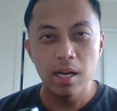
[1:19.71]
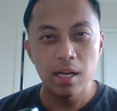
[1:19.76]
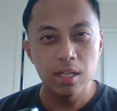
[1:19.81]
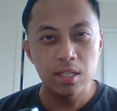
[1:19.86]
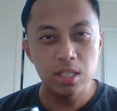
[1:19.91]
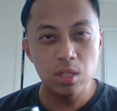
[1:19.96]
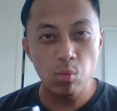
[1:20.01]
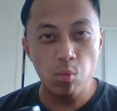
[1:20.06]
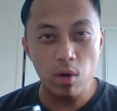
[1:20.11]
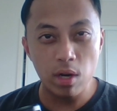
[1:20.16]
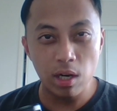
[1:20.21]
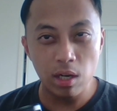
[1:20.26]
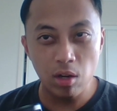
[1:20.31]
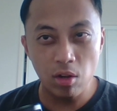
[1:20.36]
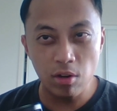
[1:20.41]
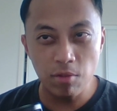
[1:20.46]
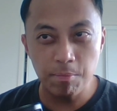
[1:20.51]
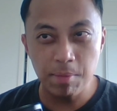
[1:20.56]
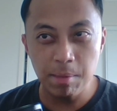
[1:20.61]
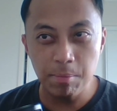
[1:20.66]
See, what a
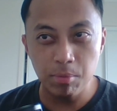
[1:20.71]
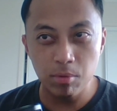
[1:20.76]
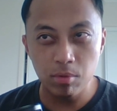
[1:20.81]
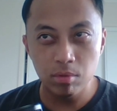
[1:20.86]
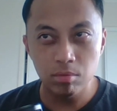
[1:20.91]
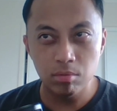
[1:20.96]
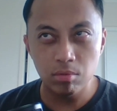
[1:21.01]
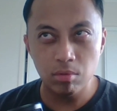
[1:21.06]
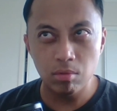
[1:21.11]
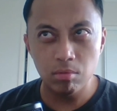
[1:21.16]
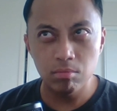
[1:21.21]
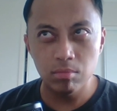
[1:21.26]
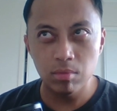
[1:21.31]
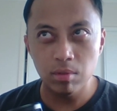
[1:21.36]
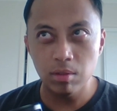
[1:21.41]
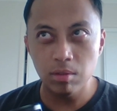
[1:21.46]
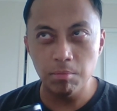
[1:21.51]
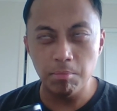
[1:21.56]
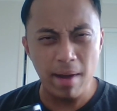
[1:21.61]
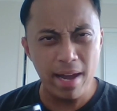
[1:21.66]
lot of people
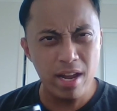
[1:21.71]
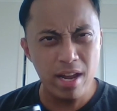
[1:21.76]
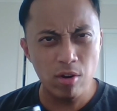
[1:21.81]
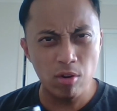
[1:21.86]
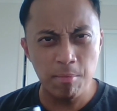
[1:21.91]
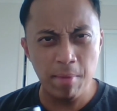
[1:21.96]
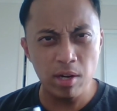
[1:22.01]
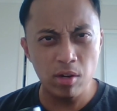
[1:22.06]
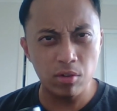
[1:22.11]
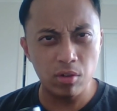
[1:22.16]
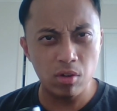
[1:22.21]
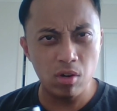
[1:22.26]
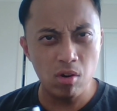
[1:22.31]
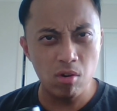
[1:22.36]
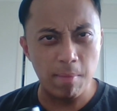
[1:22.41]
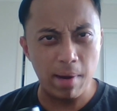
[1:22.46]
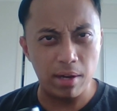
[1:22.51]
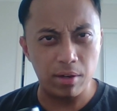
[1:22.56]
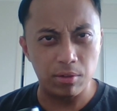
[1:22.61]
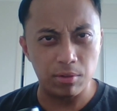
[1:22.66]
may or may not know
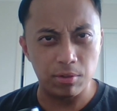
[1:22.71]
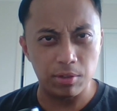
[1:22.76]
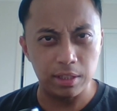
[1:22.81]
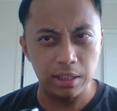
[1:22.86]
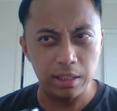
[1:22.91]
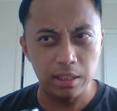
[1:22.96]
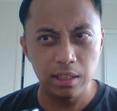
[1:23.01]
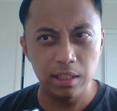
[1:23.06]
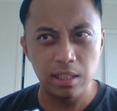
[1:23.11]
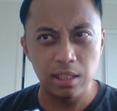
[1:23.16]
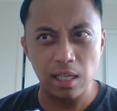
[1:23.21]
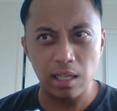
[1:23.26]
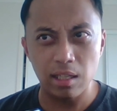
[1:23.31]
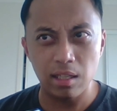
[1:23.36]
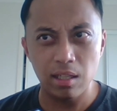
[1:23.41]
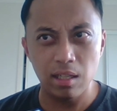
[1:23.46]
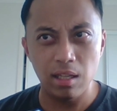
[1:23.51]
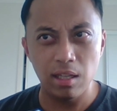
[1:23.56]
about already is that